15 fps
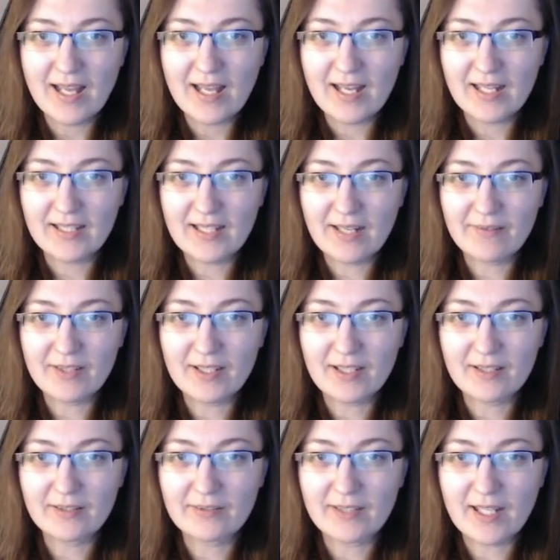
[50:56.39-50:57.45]
Now that I
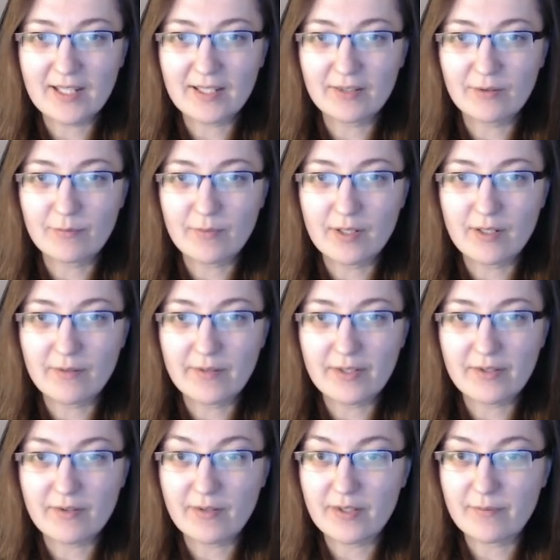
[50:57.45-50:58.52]
look at it, tomorrow is
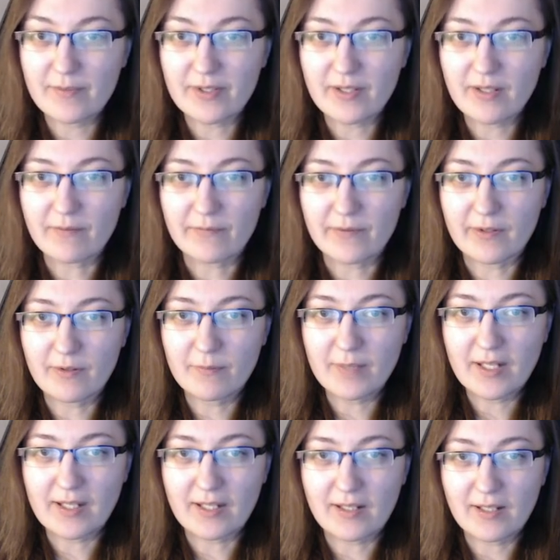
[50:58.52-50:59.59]
Christmas Eve. Oh
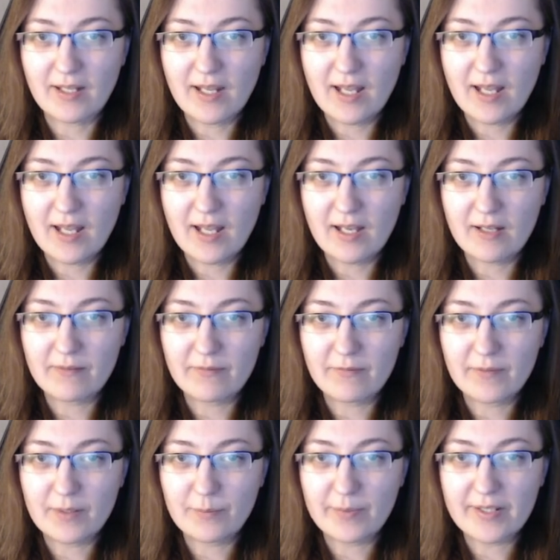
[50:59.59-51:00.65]
my.
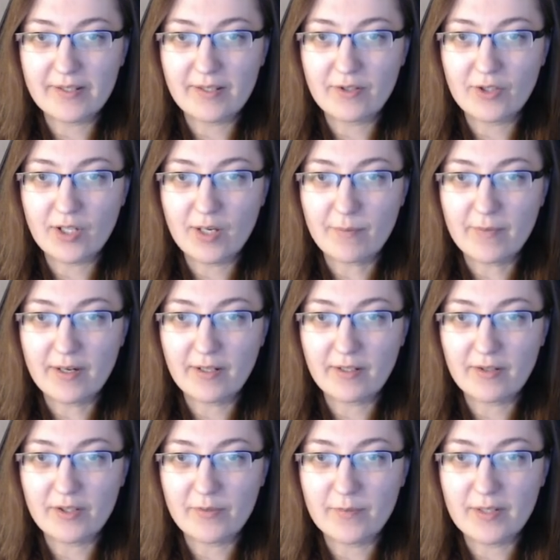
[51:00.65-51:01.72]
Everyone, please enjoy a Merry
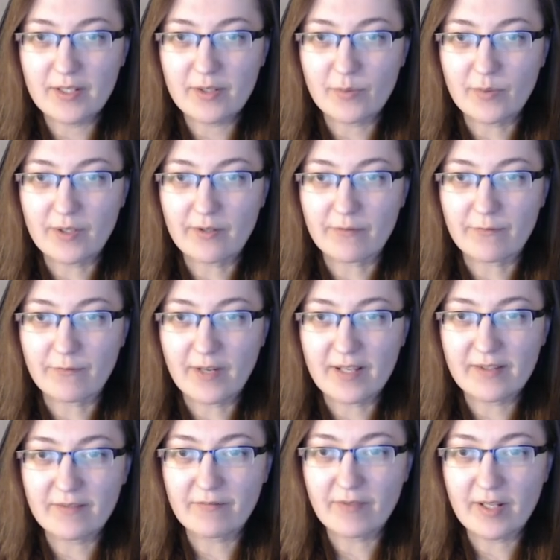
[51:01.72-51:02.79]
Christmas with your friends
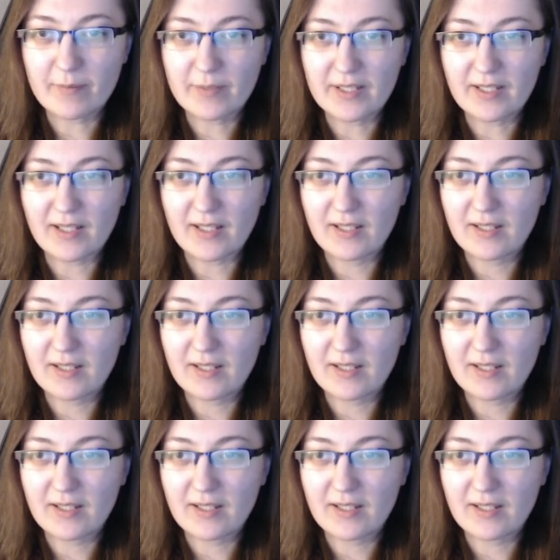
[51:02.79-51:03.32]
and family.